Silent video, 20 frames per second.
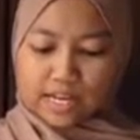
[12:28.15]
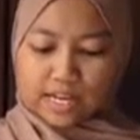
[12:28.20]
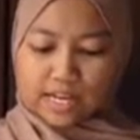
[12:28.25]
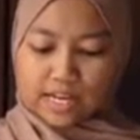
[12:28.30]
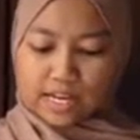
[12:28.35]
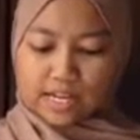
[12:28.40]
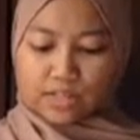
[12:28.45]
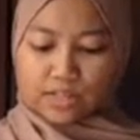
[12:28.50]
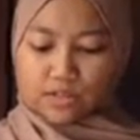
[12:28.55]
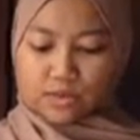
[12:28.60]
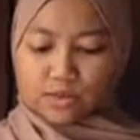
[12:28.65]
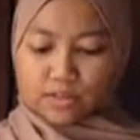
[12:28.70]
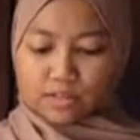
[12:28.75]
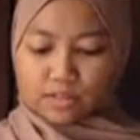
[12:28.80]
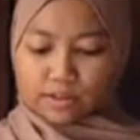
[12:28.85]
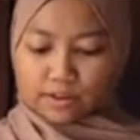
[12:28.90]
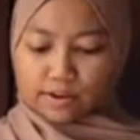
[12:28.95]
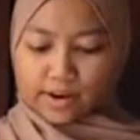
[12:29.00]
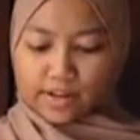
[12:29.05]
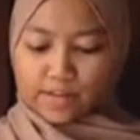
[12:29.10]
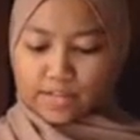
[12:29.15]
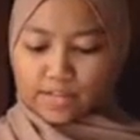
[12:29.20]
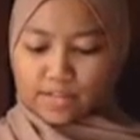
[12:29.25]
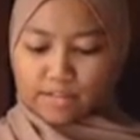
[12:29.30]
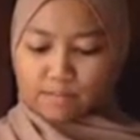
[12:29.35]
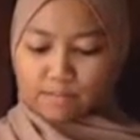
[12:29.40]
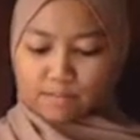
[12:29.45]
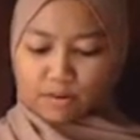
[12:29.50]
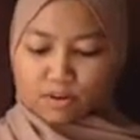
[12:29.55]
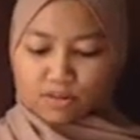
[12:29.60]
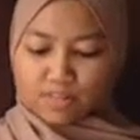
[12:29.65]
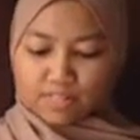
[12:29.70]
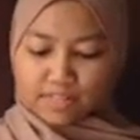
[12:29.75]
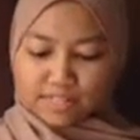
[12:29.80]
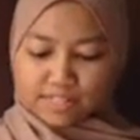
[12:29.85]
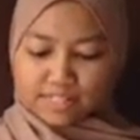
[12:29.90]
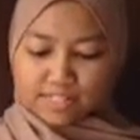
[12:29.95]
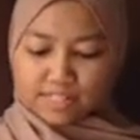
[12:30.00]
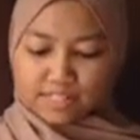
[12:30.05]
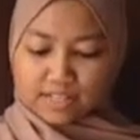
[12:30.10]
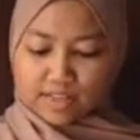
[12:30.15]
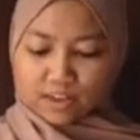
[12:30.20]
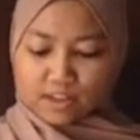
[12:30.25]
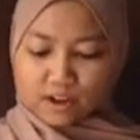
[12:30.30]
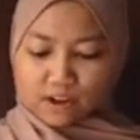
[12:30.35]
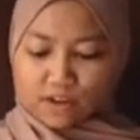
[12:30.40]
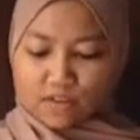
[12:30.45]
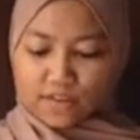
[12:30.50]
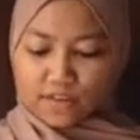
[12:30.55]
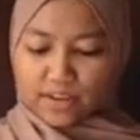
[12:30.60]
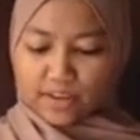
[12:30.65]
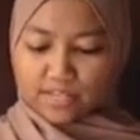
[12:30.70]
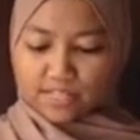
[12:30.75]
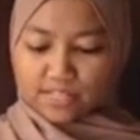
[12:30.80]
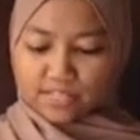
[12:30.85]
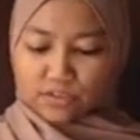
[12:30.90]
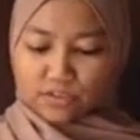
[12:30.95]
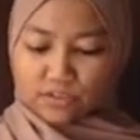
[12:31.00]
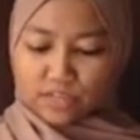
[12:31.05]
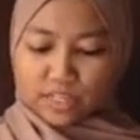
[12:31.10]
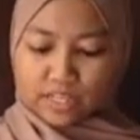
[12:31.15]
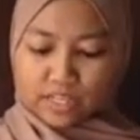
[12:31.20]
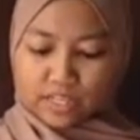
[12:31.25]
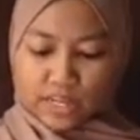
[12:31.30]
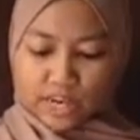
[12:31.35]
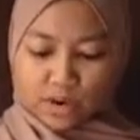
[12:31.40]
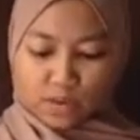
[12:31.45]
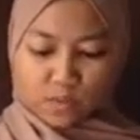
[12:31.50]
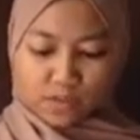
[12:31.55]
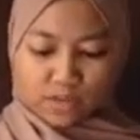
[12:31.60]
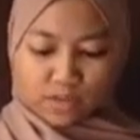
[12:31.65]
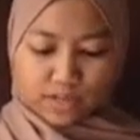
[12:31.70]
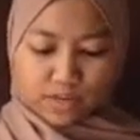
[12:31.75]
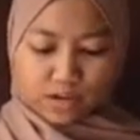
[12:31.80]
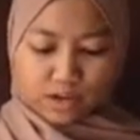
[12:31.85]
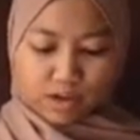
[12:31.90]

need to interact in the process of executing their work,